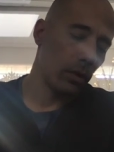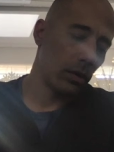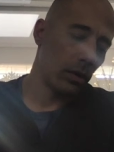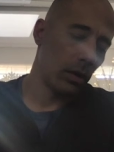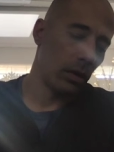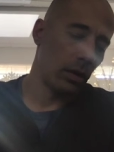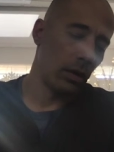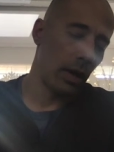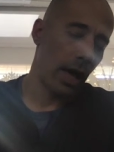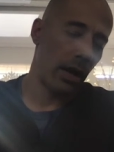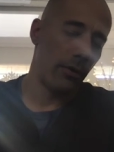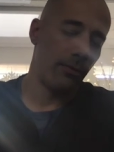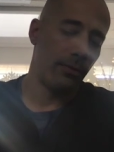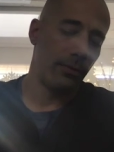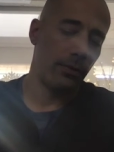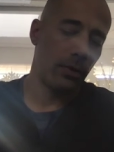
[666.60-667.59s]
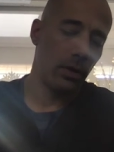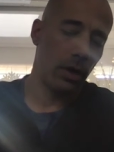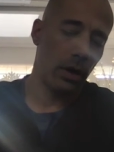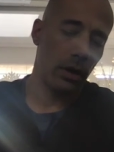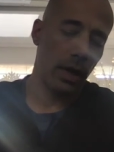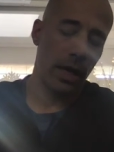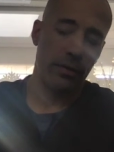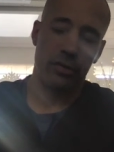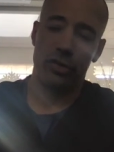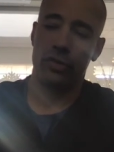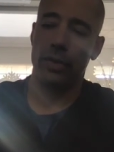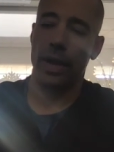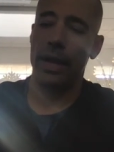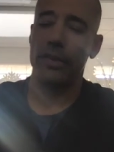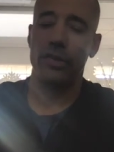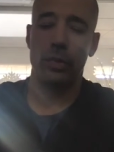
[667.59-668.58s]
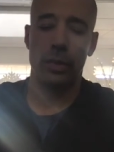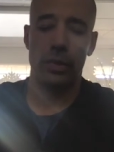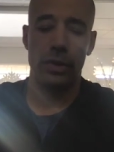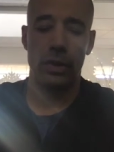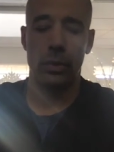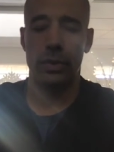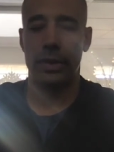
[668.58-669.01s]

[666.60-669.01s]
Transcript: lot of stress with dealing